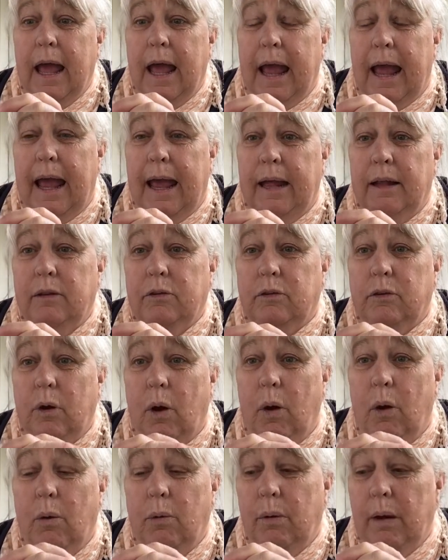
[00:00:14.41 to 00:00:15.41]
And
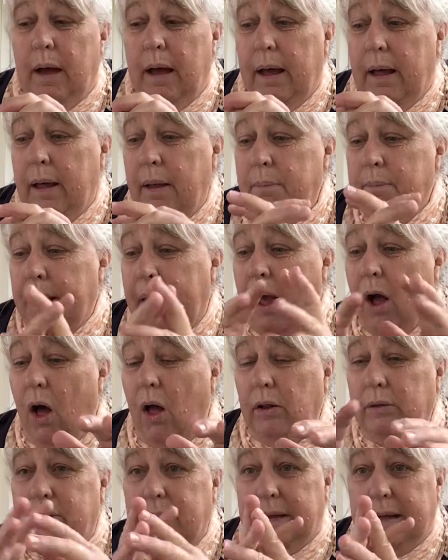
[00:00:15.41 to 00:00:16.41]
so my
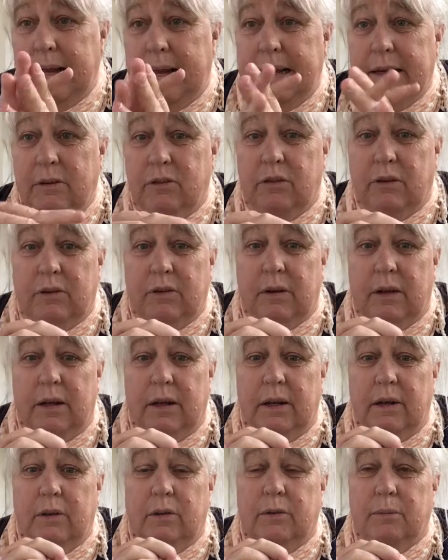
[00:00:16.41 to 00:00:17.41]
haul today is just a
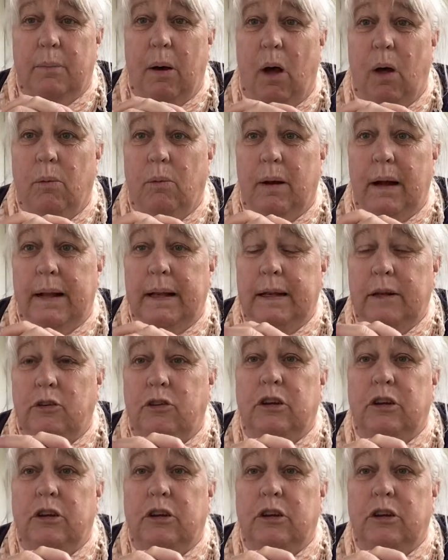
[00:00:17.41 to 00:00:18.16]
little small one.